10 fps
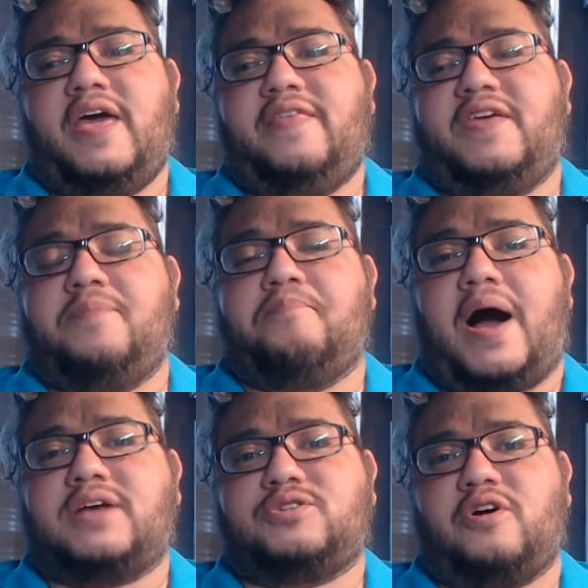the
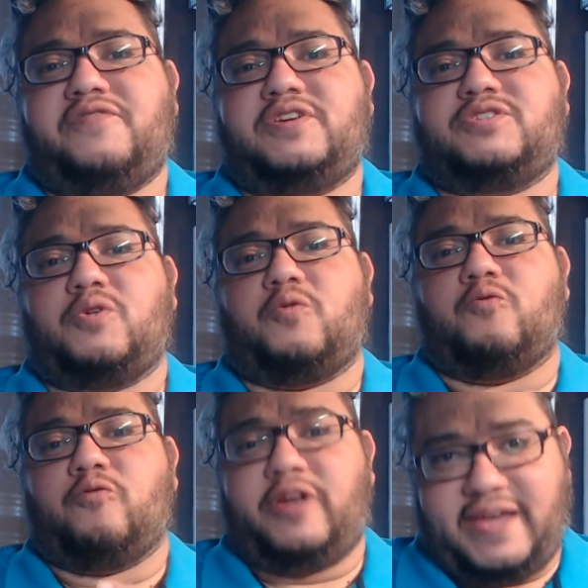box office
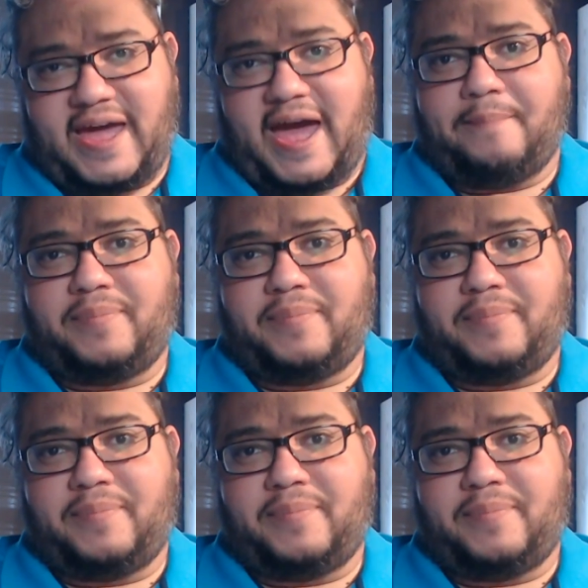recap